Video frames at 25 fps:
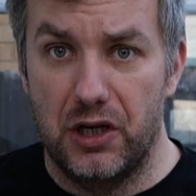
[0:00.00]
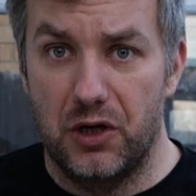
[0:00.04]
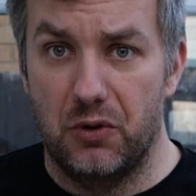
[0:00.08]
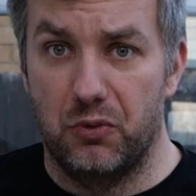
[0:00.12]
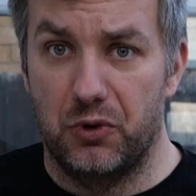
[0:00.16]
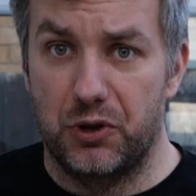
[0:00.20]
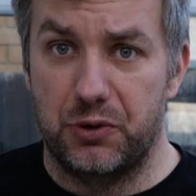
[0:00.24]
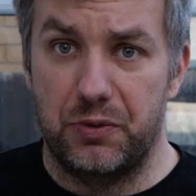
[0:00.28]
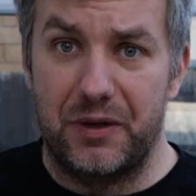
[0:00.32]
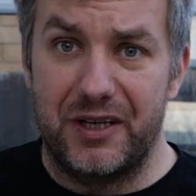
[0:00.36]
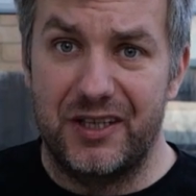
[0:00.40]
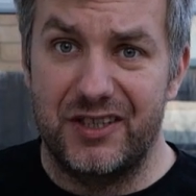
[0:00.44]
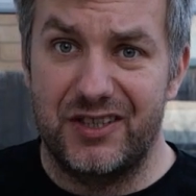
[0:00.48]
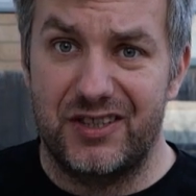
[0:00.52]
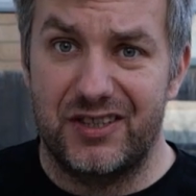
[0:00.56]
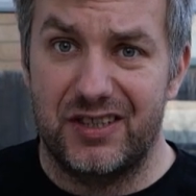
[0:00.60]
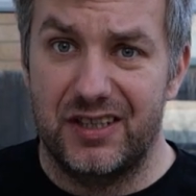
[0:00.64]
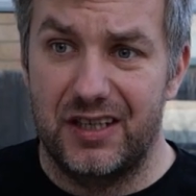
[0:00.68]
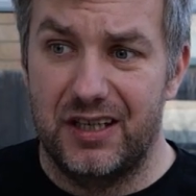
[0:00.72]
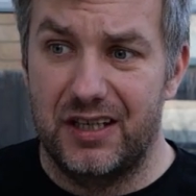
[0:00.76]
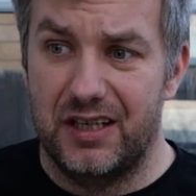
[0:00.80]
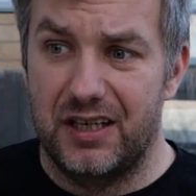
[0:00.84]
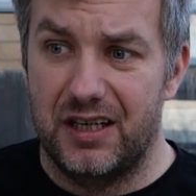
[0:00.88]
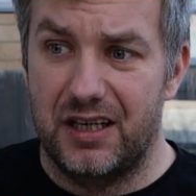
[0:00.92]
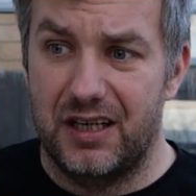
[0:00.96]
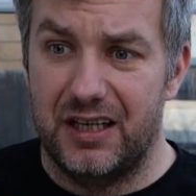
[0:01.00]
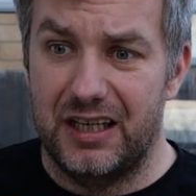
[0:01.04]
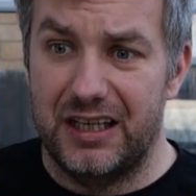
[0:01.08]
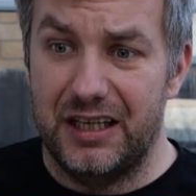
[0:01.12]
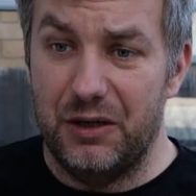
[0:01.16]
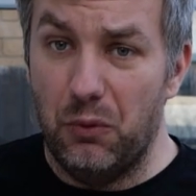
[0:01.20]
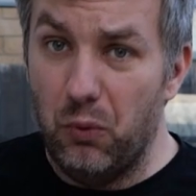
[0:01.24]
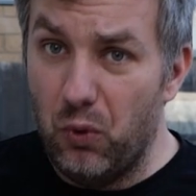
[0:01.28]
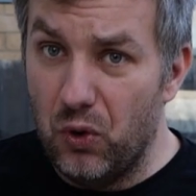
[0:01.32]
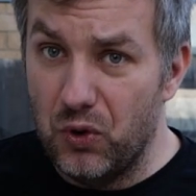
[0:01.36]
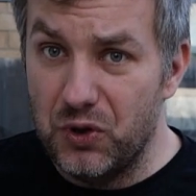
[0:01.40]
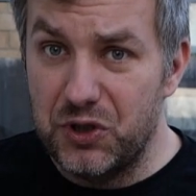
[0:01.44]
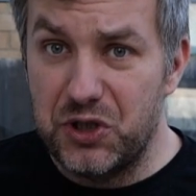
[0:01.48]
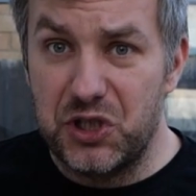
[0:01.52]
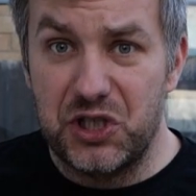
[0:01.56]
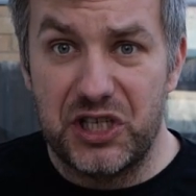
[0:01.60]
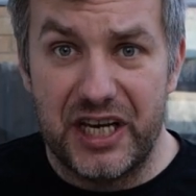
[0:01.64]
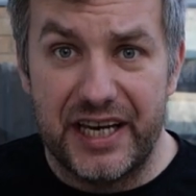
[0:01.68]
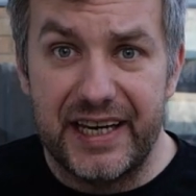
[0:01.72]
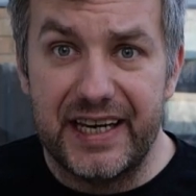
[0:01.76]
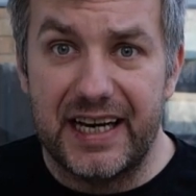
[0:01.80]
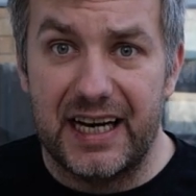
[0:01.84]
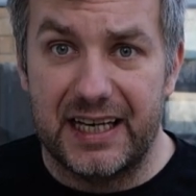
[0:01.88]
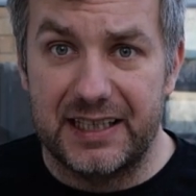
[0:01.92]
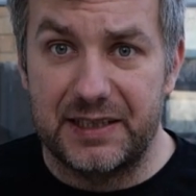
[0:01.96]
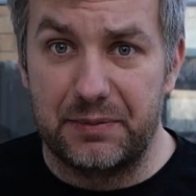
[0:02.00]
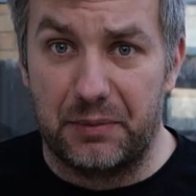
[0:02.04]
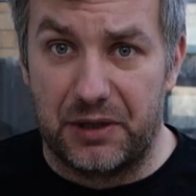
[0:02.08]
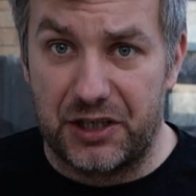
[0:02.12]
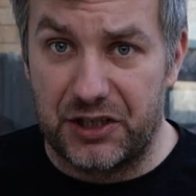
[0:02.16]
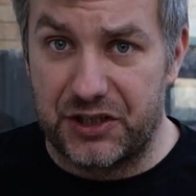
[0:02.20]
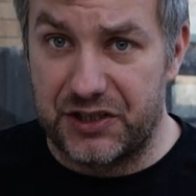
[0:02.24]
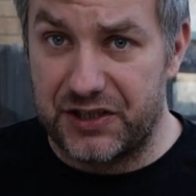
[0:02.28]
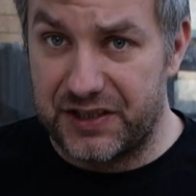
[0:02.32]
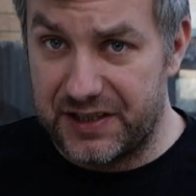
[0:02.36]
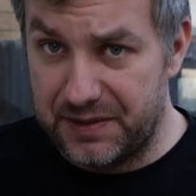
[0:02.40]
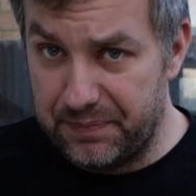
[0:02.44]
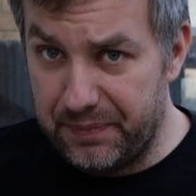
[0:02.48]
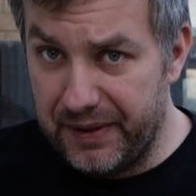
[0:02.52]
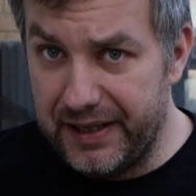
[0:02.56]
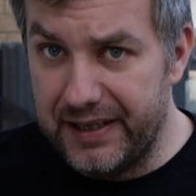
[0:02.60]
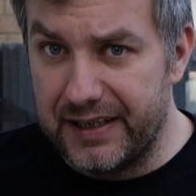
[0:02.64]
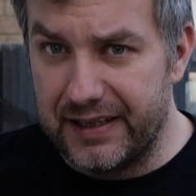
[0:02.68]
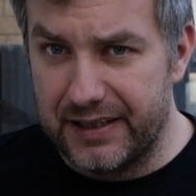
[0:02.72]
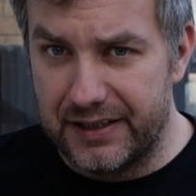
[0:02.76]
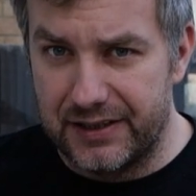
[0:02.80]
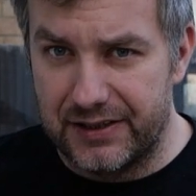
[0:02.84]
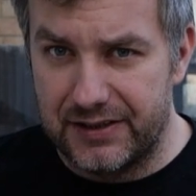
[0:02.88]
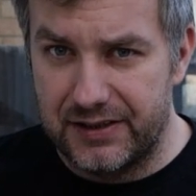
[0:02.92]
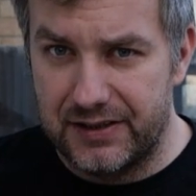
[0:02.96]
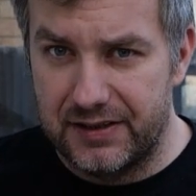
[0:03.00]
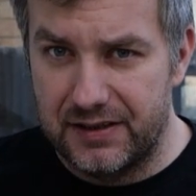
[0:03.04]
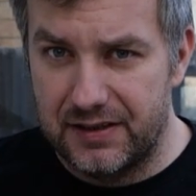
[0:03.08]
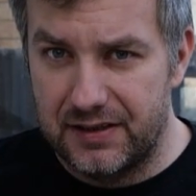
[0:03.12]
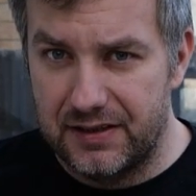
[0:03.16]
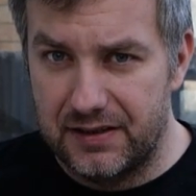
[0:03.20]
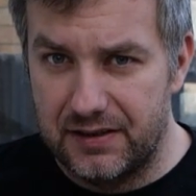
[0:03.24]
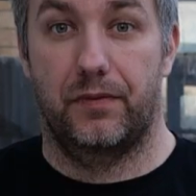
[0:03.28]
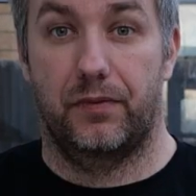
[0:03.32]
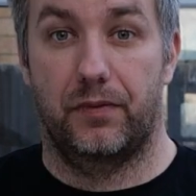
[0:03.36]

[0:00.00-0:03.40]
which means it won't take as much space.